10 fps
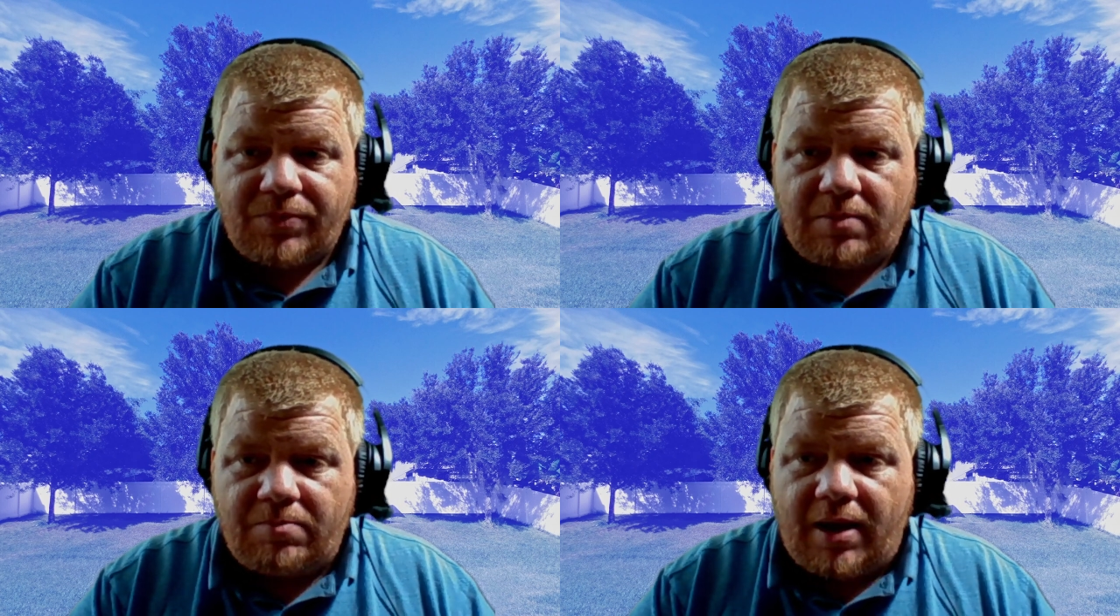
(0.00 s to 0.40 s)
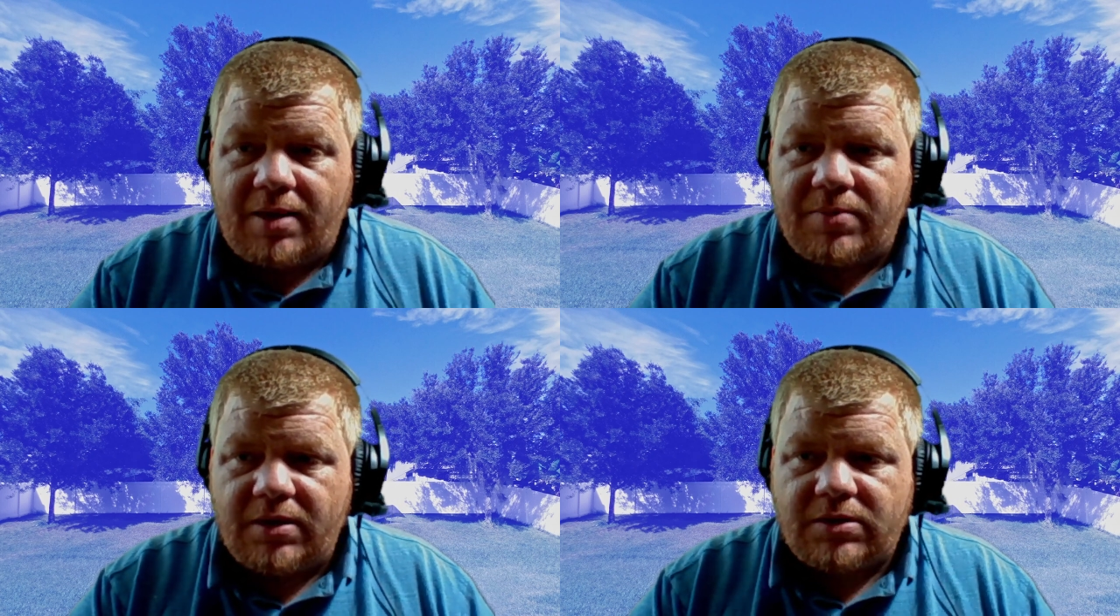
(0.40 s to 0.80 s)

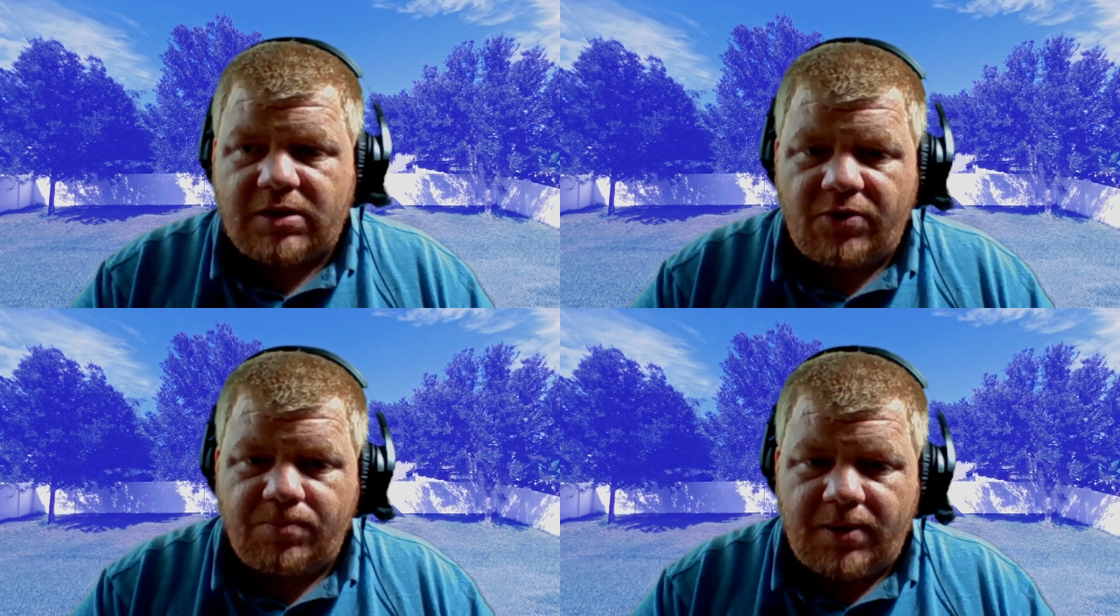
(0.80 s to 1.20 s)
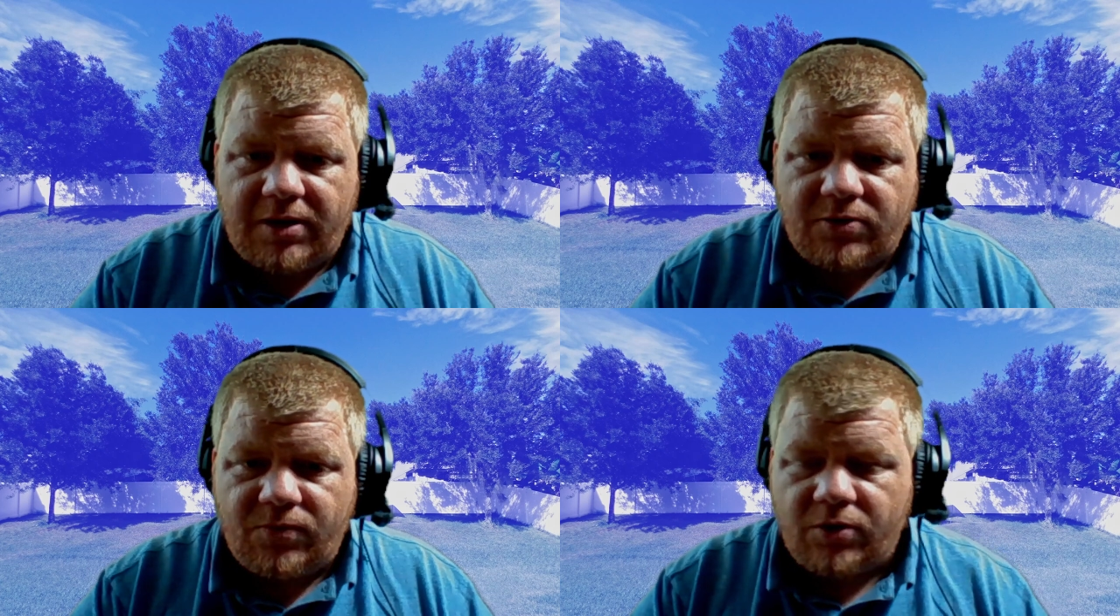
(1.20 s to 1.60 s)
might be a safe
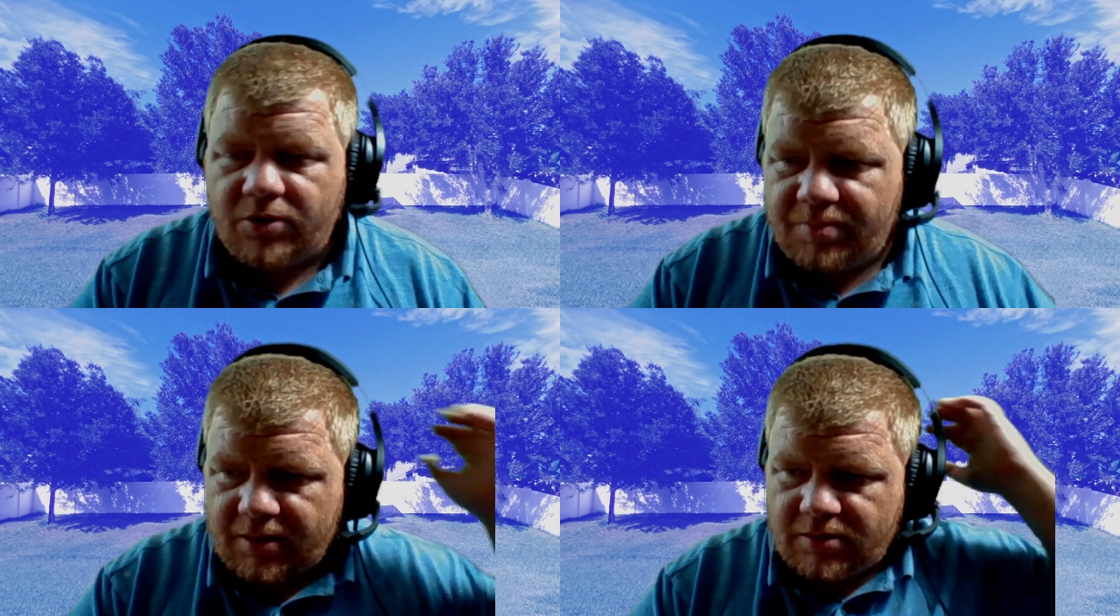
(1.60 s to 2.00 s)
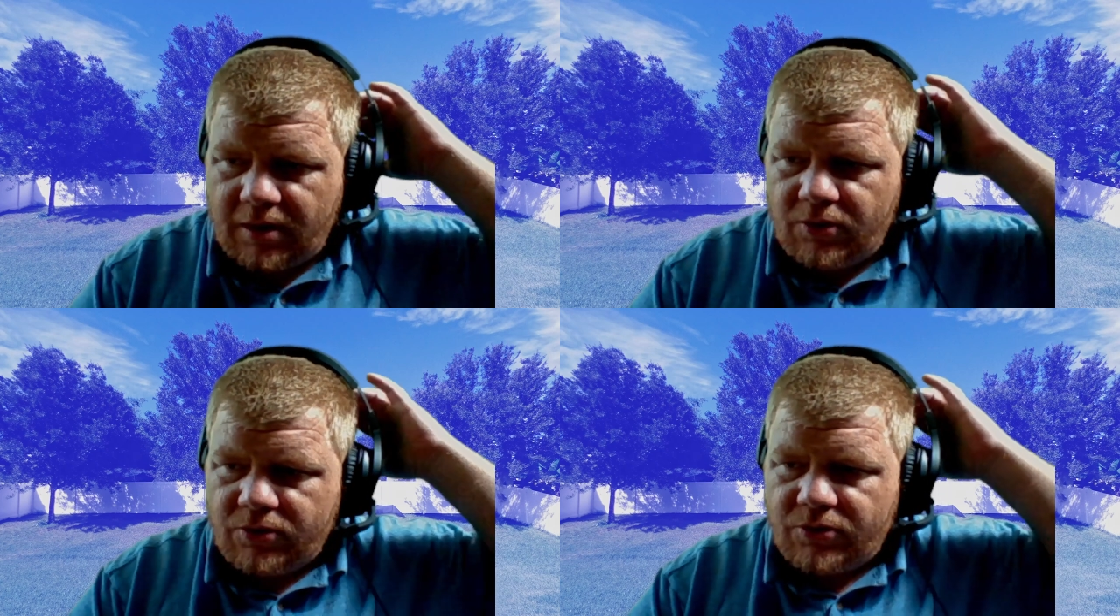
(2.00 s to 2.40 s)
place for you, because
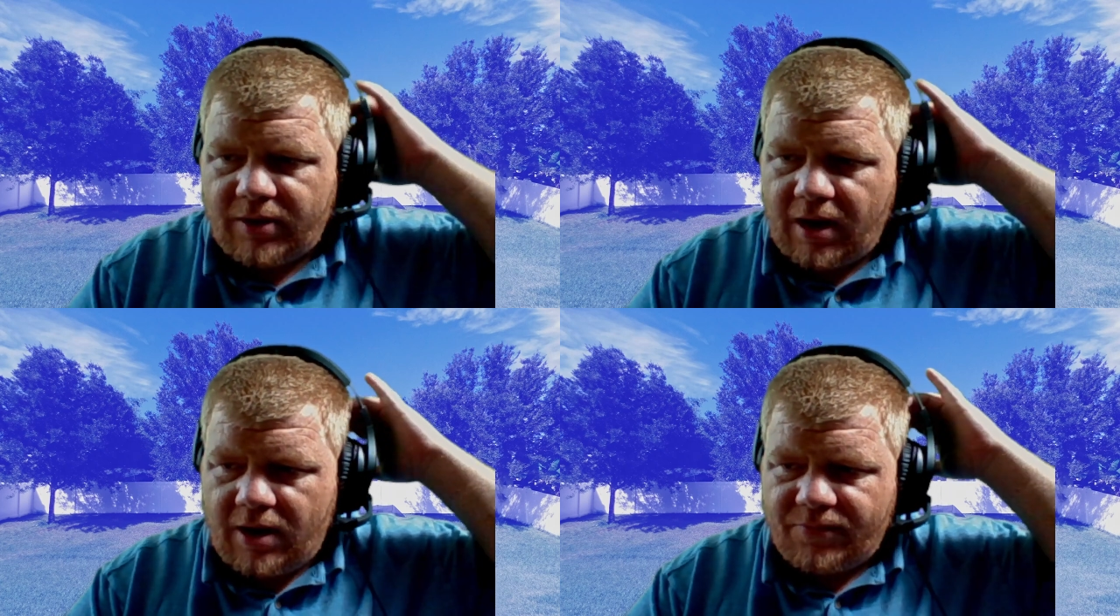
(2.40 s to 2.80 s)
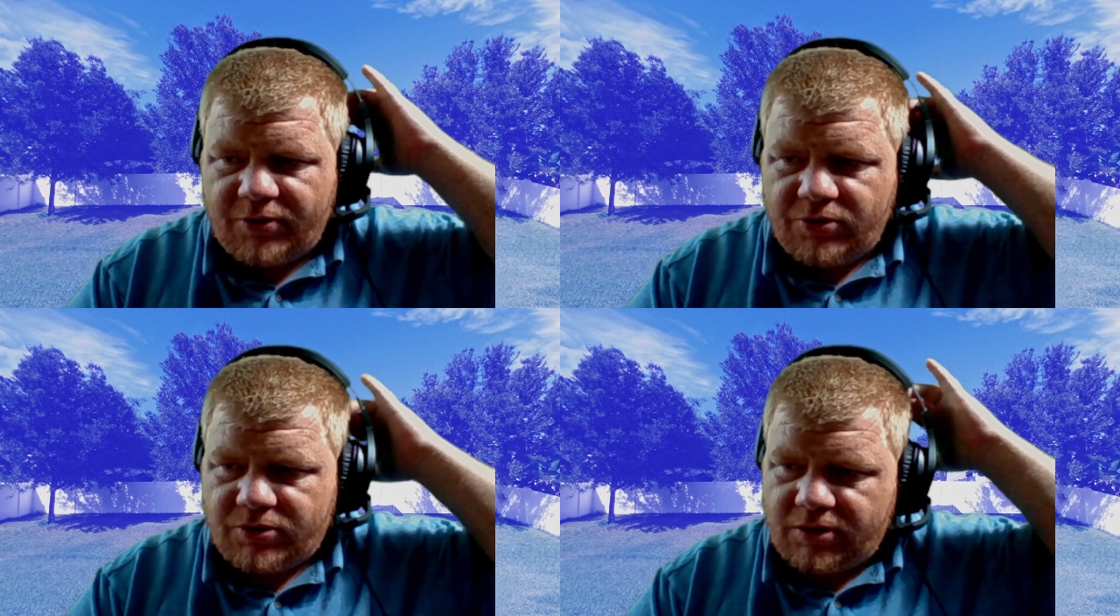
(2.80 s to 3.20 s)
not only do they offer
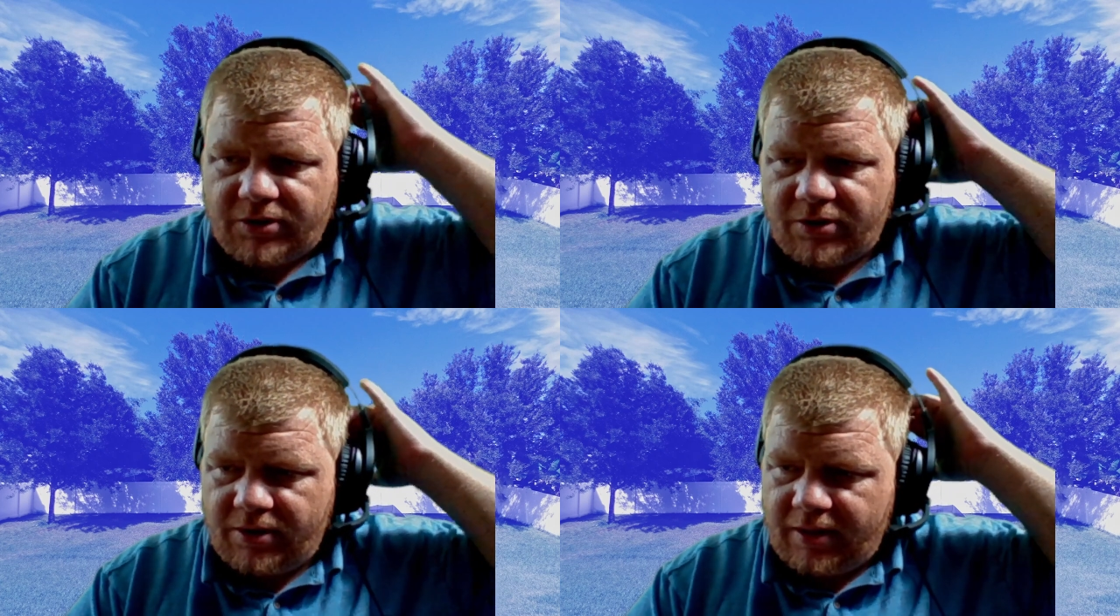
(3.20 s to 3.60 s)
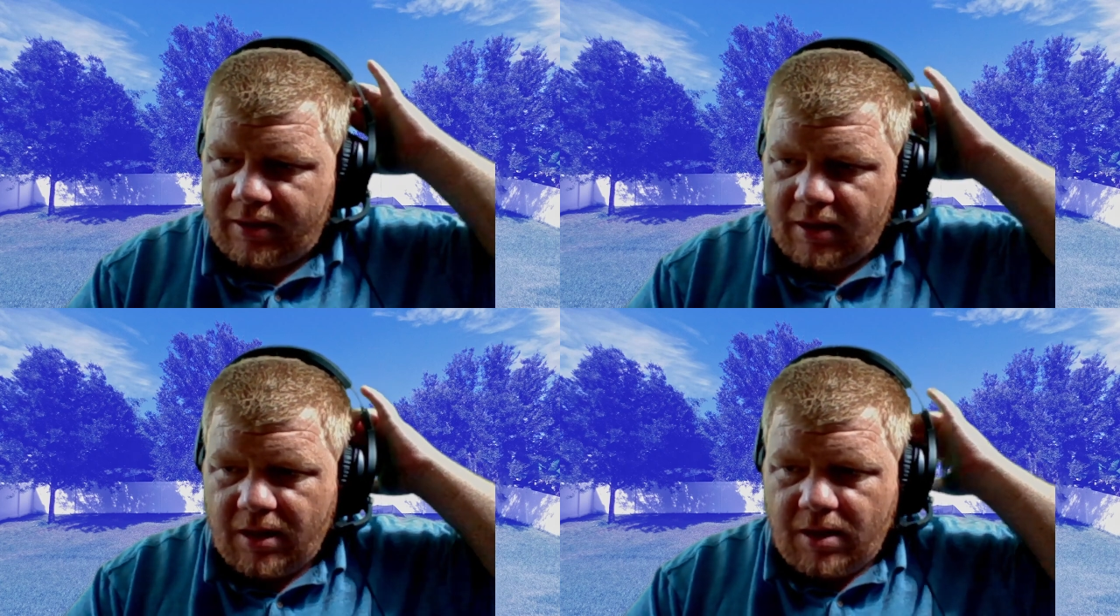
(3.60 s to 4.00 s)
you
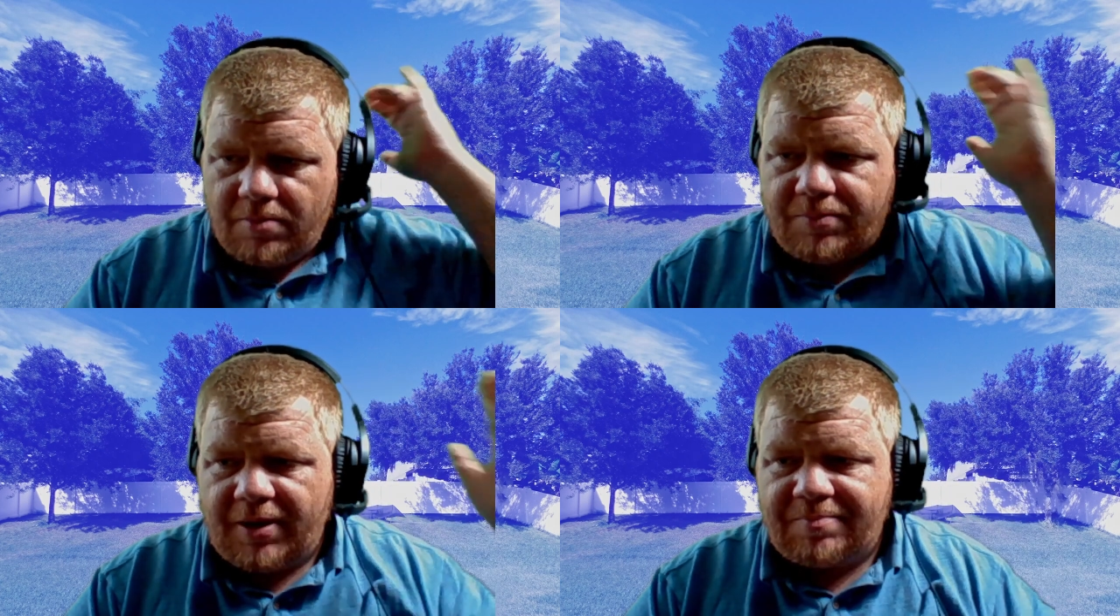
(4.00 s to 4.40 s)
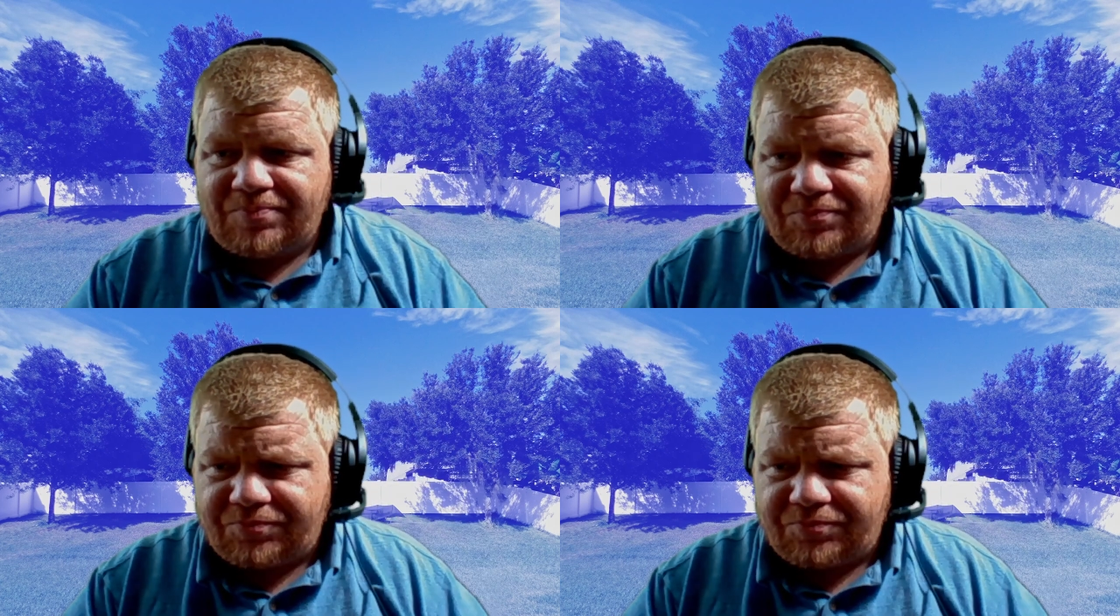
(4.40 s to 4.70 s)
security, but